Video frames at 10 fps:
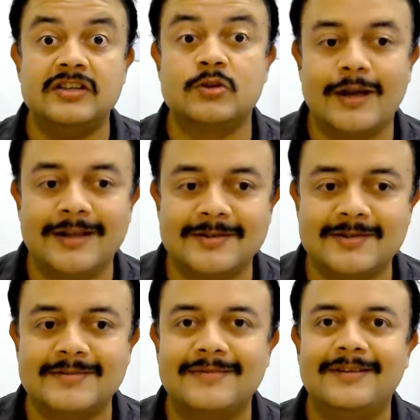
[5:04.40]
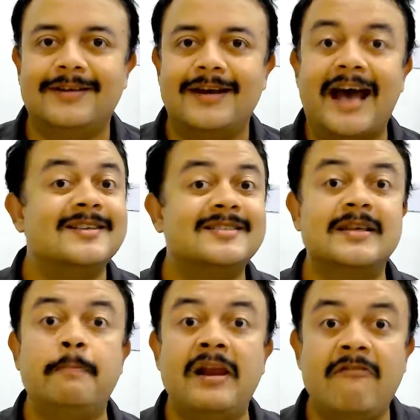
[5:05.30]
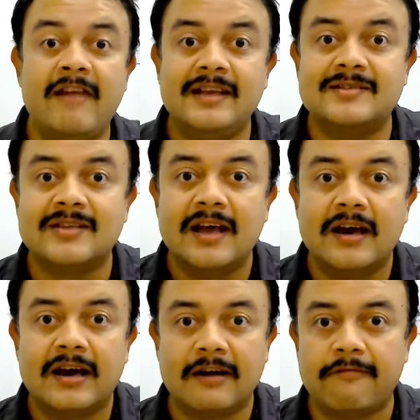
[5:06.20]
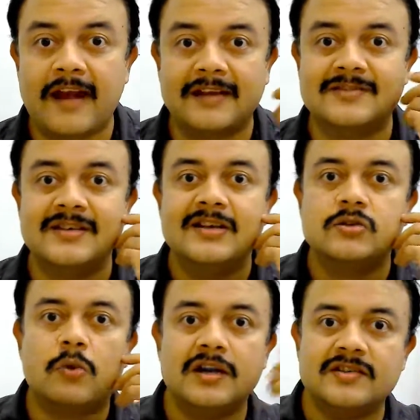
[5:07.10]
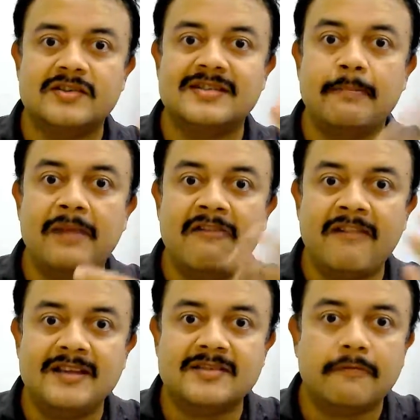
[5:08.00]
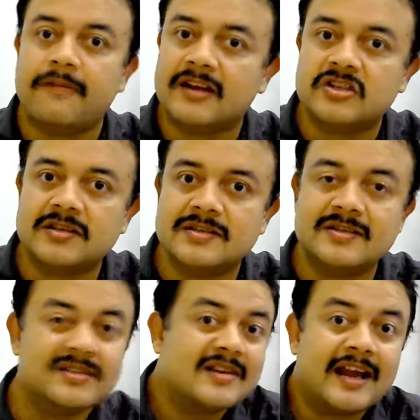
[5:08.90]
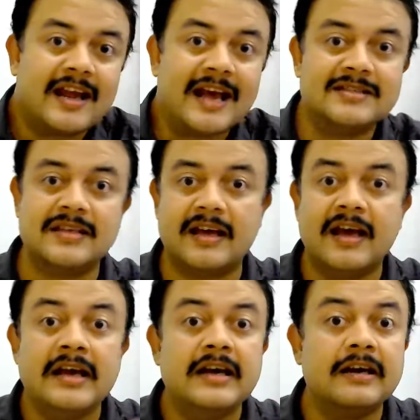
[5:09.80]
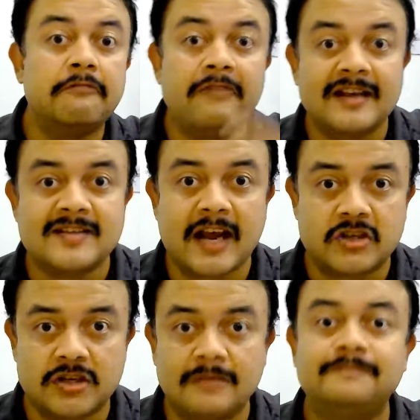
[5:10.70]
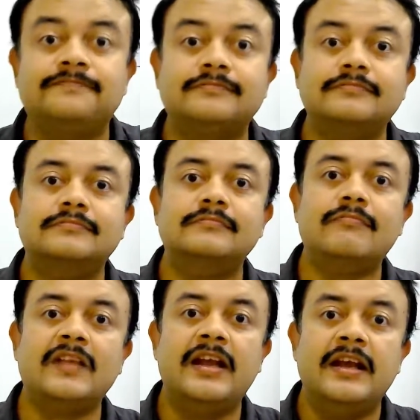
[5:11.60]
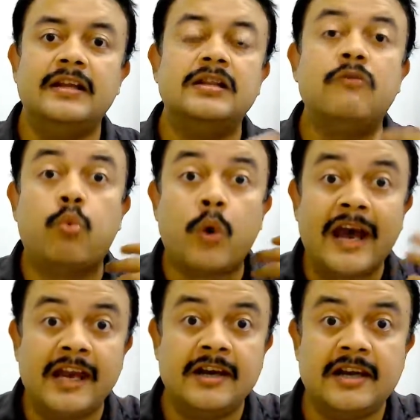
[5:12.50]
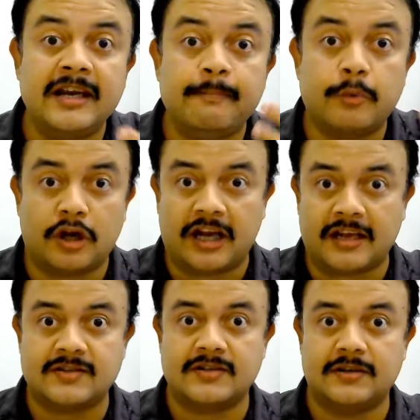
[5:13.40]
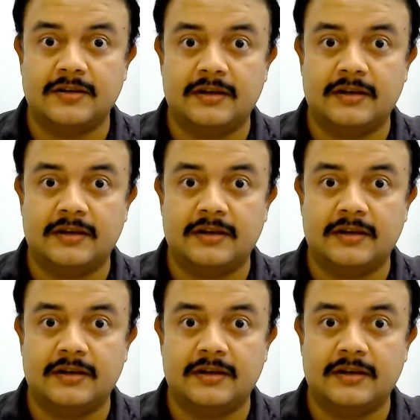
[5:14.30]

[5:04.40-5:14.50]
dissonance and Semmelweis reflex. What is this Semmelweis reflex? It's like as a reflex action, they violently protest